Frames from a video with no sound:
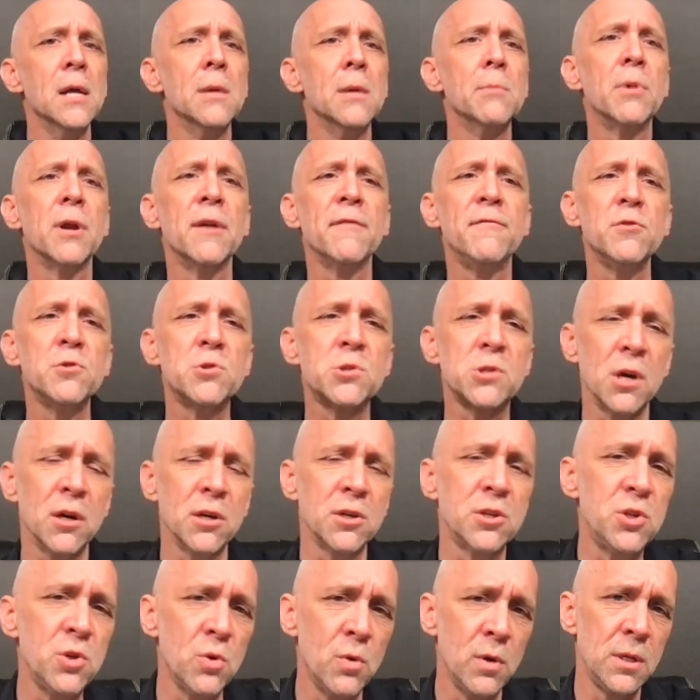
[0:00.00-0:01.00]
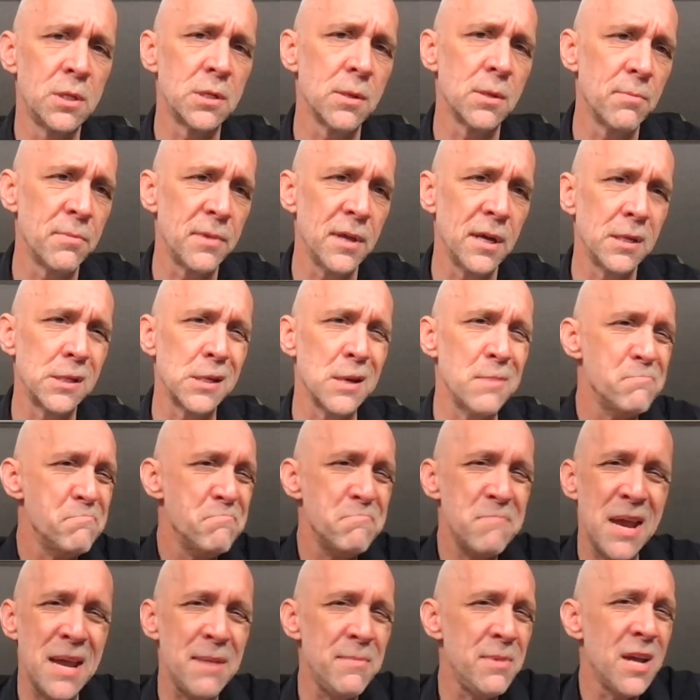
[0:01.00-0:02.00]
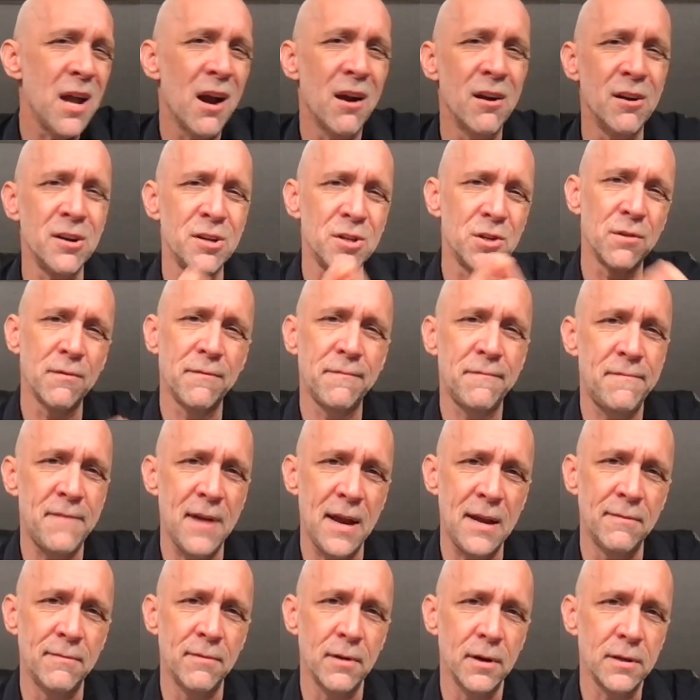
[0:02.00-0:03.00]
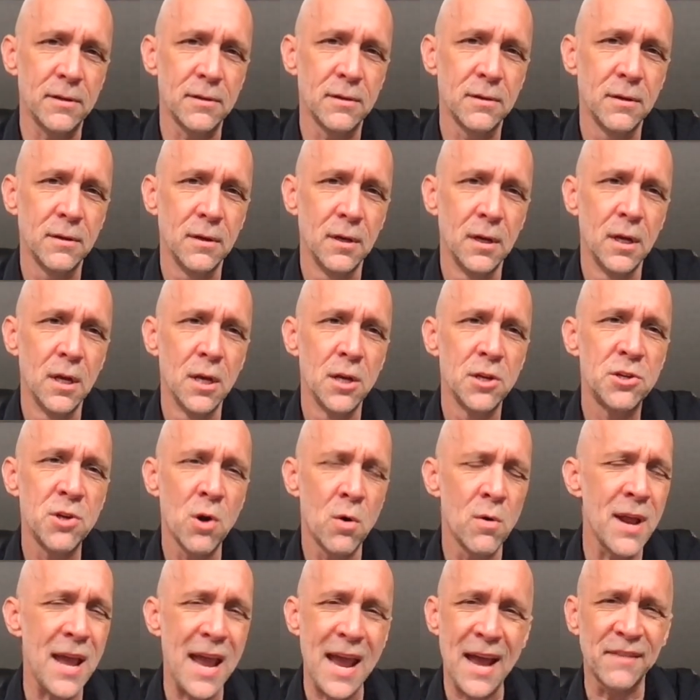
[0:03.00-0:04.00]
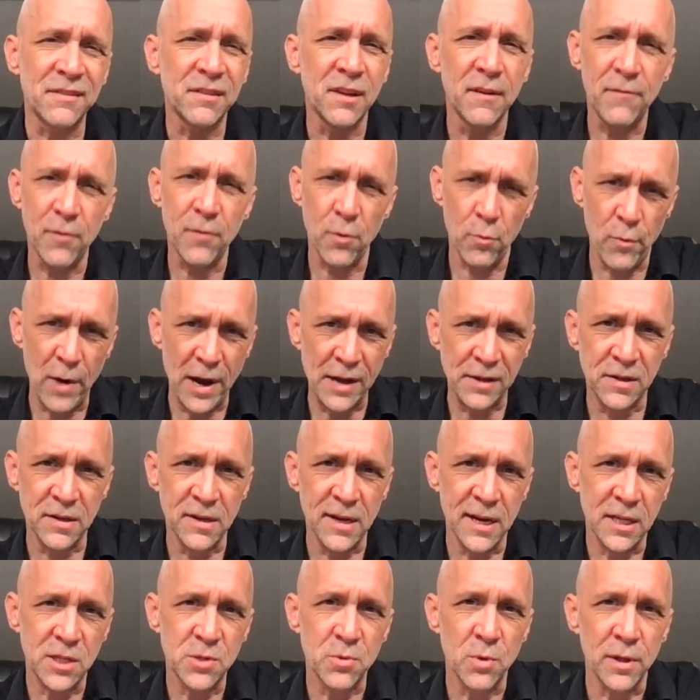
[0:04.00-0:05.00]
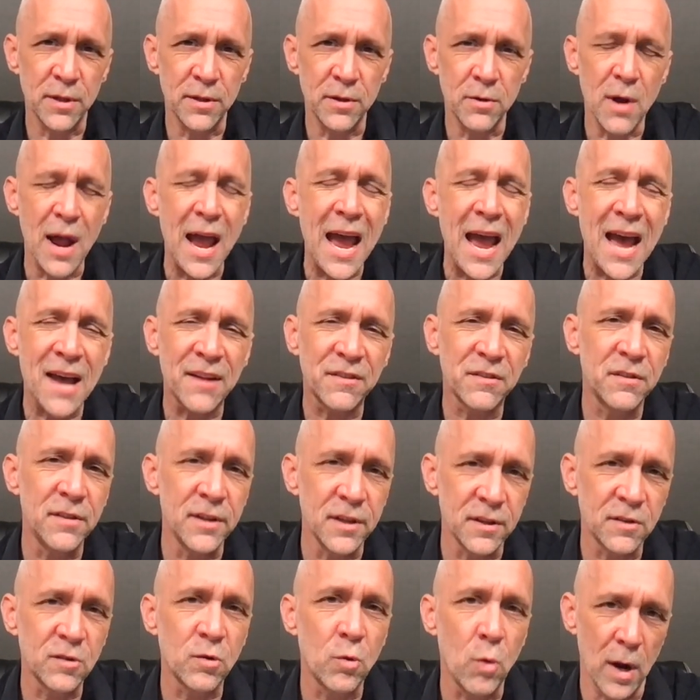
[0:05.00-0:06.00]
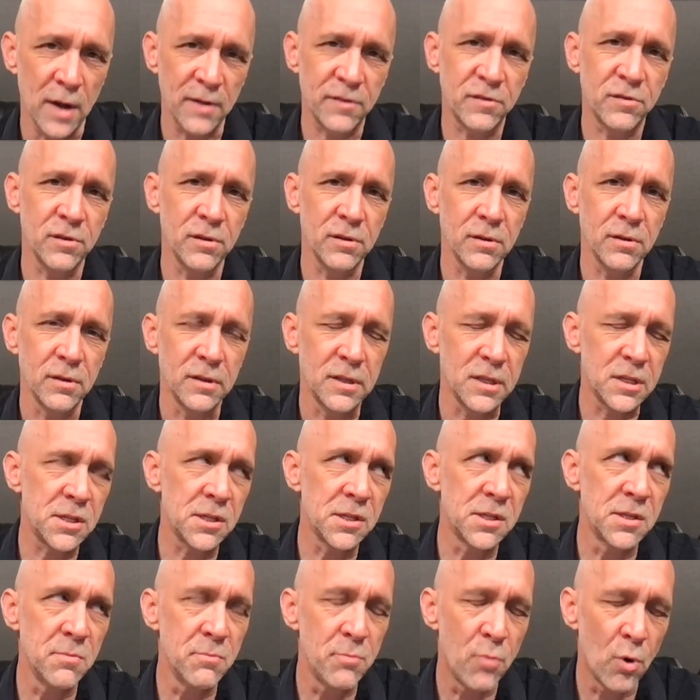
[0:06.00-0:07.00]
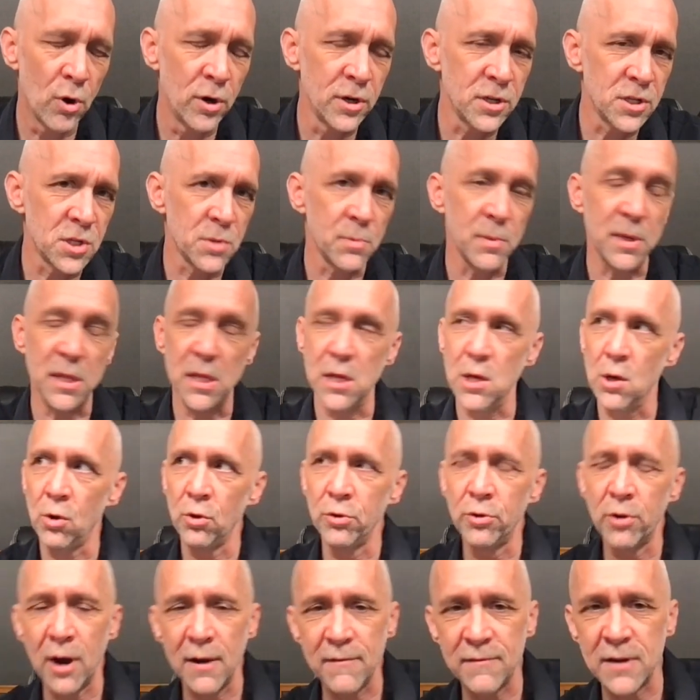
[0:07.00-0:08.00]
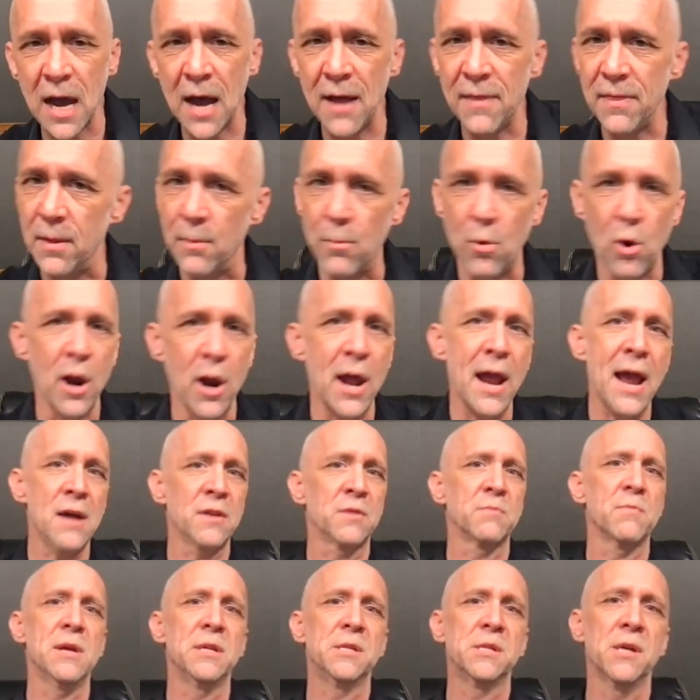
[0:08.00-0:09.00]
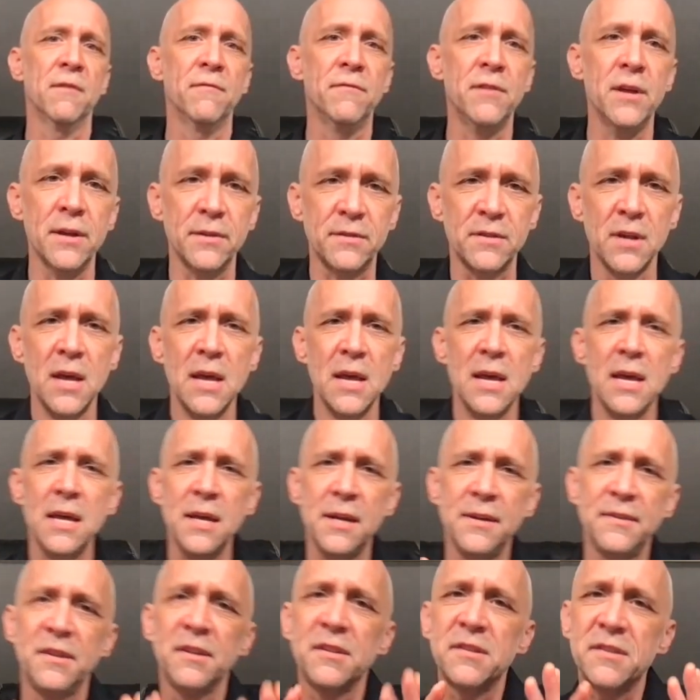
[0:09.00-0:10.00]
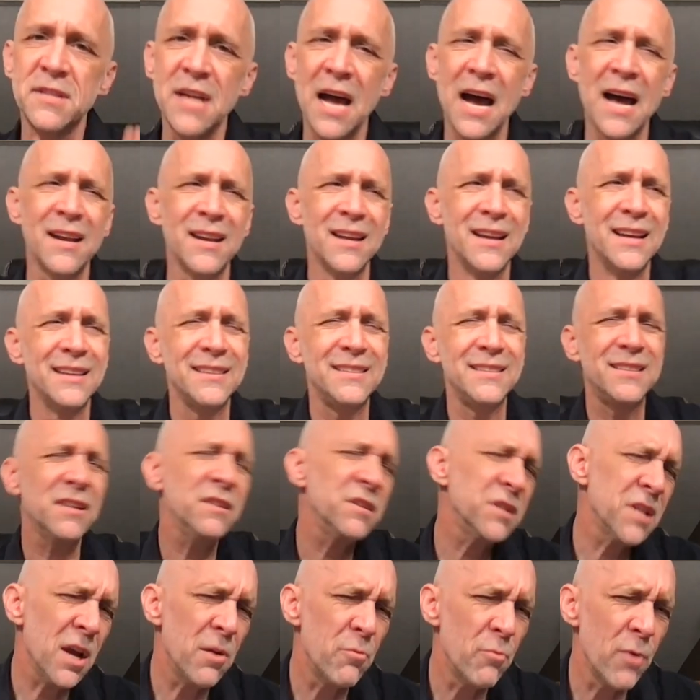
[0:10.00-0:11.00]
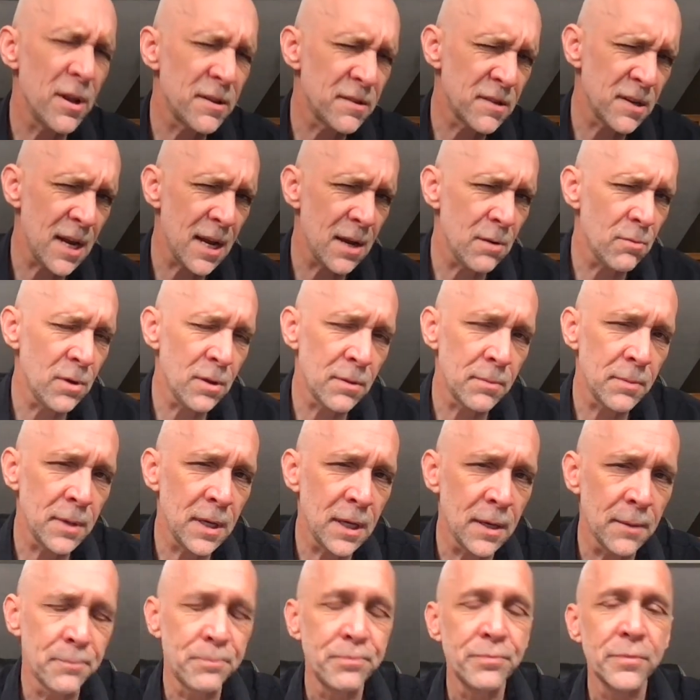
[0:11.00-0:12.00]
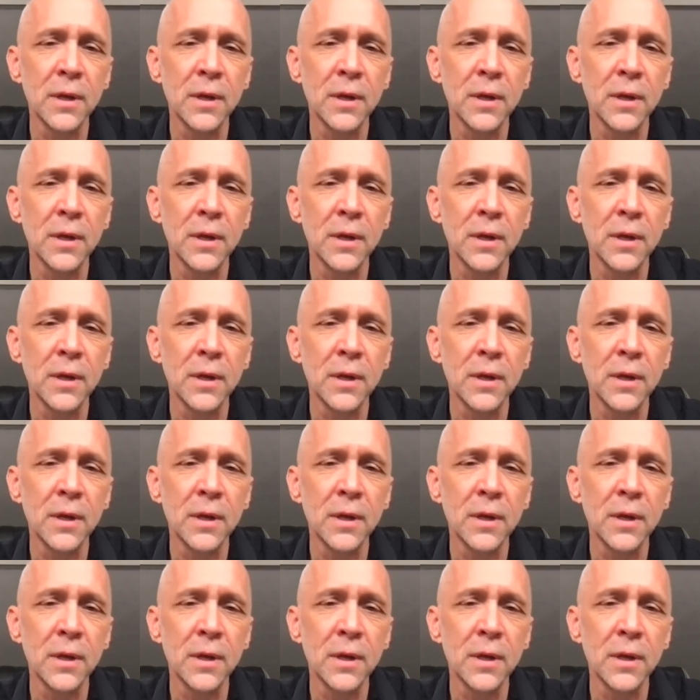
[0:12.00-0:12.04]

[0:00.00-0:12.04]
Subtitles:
But if you start doing some things that maybe aren't your favorite, don't ask if it resonates with you. Ask this question. This is important to me. The older I've gotten, the more I ask myself this. It's not, does that resonate with me?